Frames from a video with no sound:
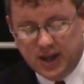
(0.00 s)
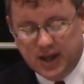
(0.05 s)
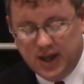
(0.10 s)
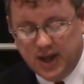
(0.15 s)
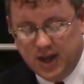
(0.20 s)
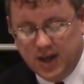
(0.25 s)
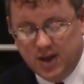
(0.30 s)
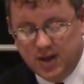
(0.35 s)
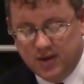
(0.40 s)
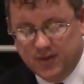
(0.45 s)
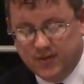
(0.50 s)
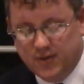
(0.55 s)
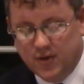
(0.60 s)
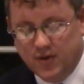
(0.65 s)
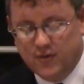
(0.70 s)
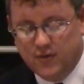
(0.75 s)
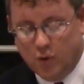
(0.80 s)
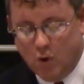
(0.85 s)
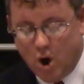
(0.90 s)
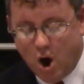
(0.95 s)
give
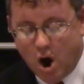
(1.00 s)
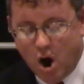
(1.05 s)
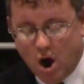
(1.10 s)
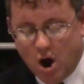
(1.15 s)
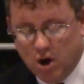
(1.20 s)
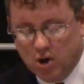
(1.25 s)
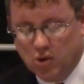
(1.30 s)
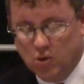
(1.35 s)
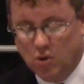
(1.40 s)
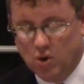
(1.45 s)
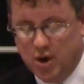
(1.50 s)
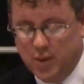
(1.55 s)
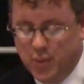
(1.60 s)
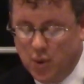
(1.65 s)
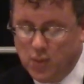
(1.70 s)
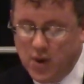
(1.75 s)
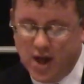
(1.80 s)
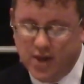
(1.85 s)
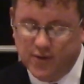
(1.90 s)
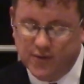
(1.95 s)
for our glory, but
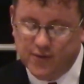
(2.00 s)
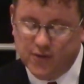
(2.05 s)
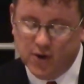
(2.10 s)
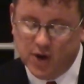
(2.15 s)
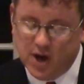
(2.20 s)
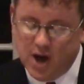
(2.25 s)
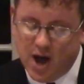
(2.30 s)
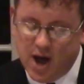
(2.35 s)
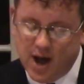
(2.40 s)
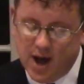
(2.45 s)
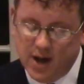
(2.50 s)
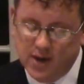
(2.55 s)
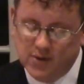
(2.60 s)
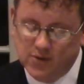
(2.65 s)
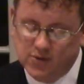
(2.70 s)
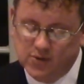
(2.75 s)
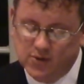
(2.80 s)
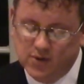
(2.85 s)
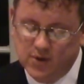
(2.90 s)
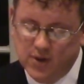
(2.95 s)
rather for
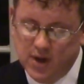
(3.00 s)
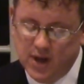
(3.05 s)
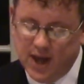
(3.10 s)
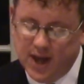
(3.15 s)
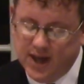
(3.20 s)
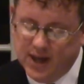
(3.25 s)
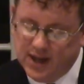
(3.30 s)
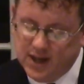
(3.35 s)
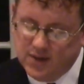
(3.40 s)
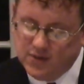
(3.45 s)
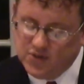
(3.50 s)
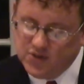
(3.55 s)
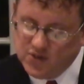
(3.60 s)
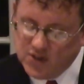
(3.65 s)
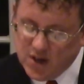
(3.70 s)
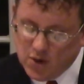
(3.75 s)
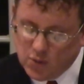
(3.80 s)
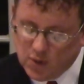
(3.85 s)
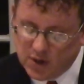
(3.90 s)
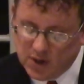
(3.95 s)
God's, and give
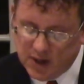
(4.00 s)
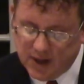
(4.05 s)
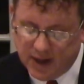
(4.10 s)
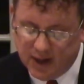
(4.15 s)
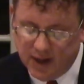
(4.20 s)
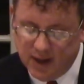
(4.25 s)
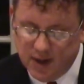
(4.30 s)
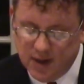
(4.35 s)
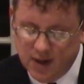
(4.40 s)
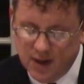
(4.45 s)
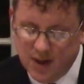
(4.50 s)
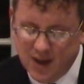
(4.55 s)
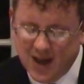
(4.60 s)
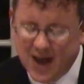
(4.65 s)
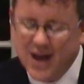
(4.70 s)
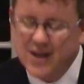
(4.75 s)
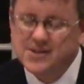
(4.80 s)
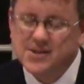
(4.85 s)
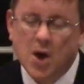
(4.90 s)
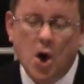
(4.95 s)
secretly
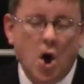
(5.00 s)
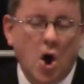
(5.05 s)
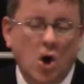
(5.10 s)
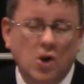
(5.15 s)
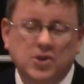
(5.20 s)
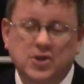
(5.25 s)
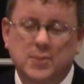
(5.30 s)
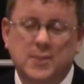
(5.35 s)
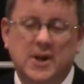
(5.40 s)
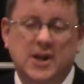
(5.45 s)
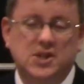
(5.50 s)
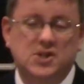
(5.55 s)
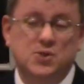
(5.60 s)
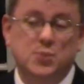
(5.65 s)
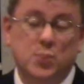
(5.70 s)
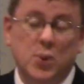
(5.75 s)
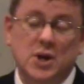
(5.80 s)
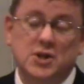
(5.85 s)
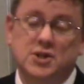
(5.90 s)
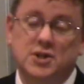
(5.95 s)
as the ultimate
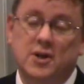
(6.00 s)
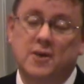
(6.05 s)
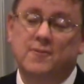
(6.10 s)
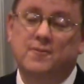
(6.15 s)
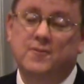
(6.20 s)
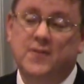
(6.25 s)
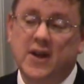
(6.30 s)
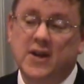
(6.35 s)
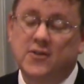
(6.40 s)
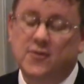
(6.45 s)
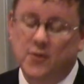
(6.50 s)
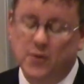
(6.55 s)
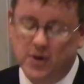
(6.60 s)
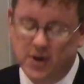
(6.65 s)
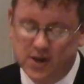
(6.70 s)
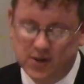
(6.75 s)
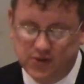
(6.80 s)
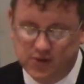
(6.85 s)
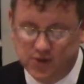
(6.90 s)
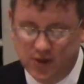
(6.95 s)
expression of
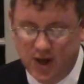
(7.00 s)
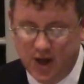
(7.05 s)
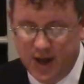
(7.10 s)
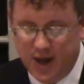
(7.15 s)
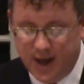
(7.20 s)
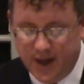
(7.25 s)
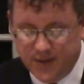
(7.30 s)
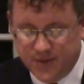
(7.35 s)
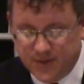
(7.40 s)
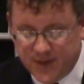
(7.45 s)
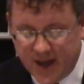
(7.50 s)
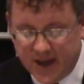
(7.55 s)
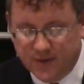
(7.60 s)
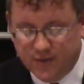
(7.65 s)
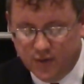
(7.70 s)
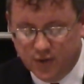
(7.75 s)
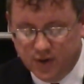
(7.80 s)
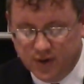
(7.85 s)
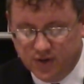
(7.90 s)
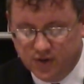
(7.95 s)
faithfulness and
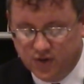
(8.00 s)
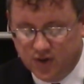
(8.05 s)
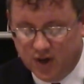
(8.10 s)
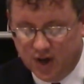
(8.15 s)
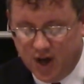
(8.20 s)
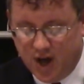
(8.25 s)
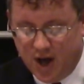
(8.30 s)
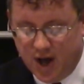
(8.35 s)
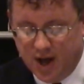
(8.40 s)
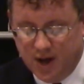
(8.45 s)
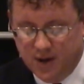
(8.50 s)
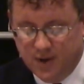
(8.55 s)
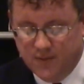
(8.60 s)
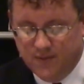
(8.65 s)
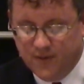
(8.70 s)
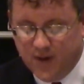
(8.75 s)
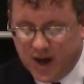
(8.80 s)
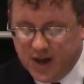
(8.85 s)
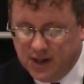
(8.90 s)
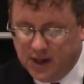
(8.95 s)
thankfulness to God.
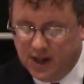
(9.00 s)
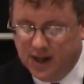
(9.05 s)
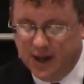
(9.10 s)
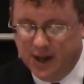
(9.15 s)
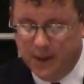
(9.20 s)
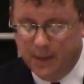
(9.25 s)
Finally,